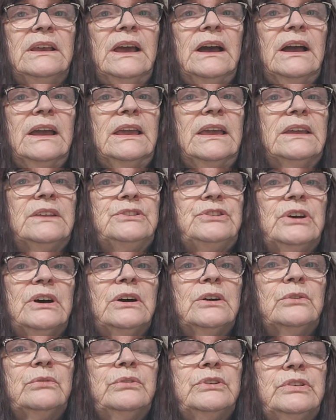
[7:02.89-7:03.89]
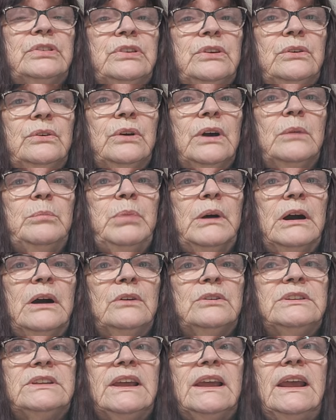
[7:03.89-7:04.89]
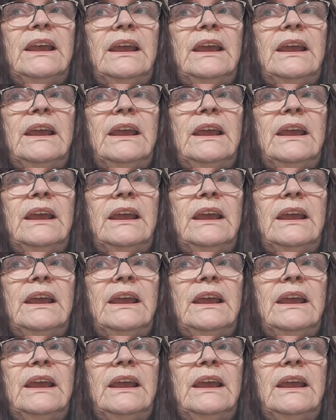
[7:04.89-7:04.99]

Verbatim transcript: I can talk with you about